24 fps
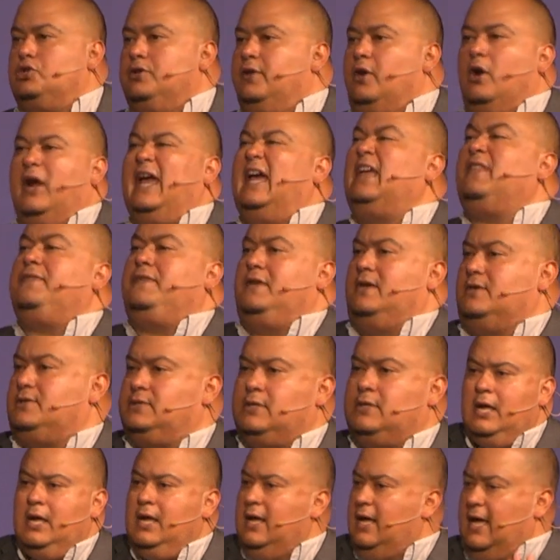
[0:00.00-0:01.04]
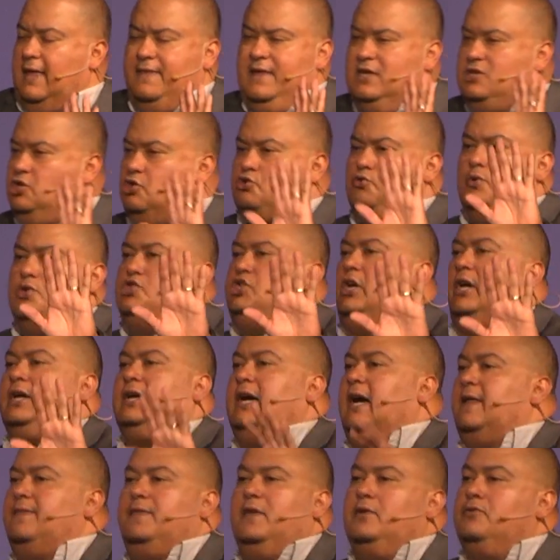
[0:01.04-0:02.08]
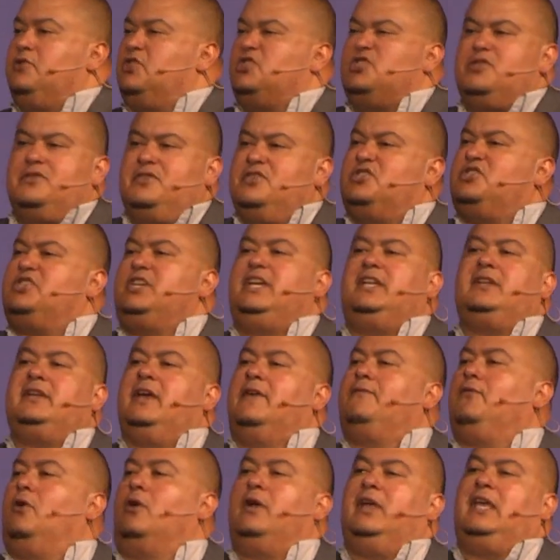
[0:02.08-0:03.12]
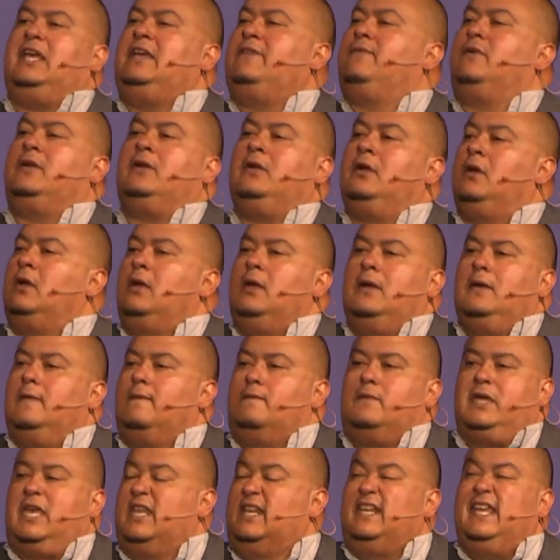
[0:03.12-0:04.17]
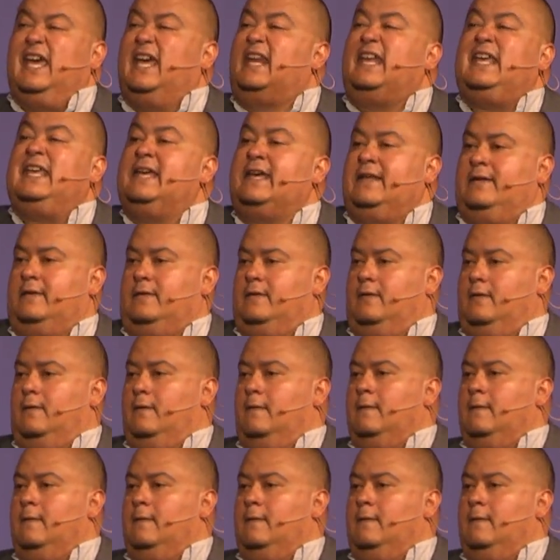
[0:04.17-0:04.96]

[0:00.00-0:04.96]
They're atheists, and they just reject God. The, the seed never even can get in.